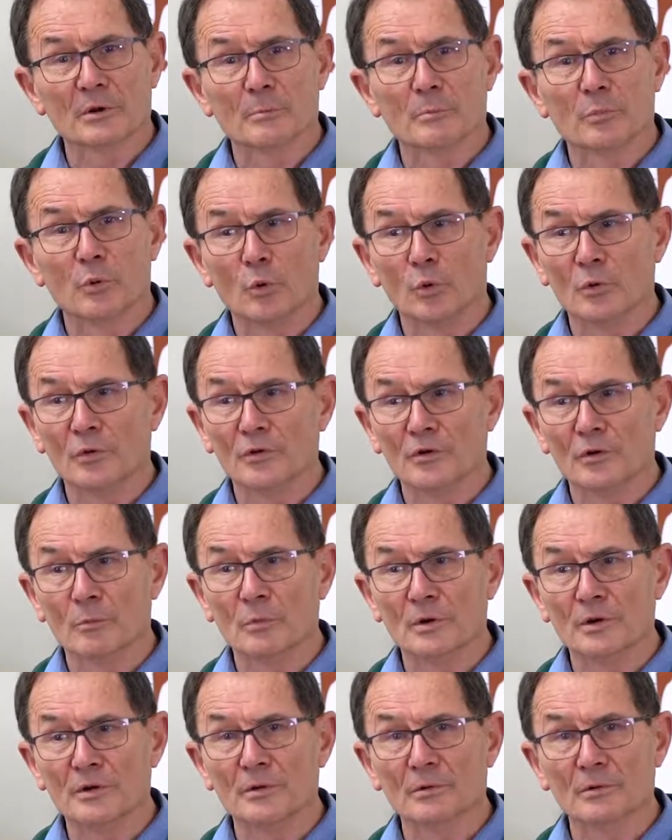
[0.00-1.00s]
important,
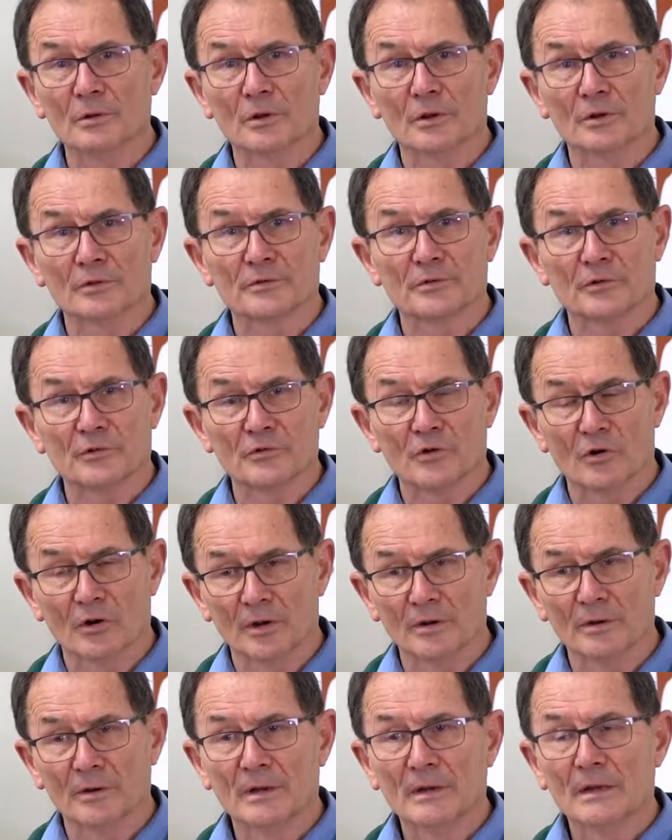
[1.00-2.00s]
and we do a lot to
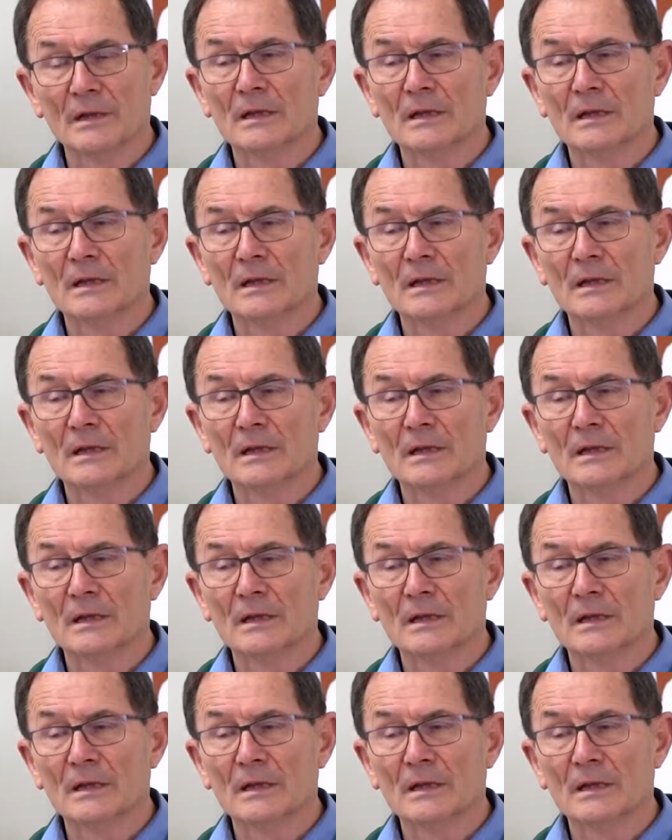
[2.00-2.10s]
try and